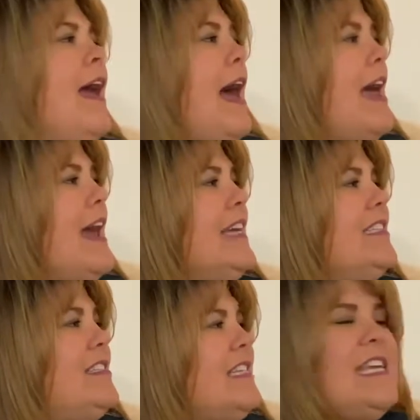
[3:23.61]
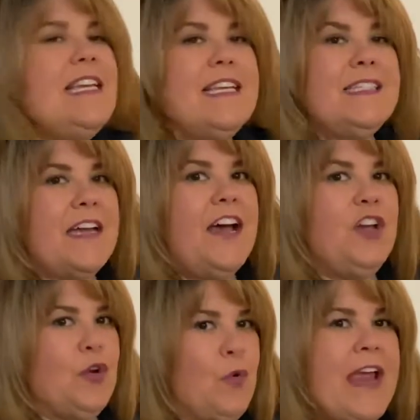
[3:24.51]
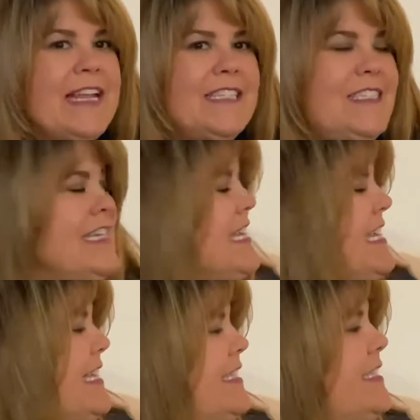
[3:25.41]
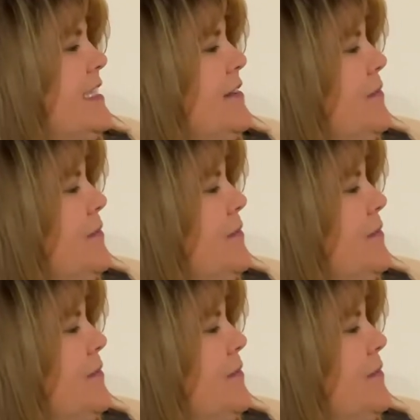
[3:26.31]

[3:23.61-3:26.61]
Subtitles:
And I sneezed a great sneeze.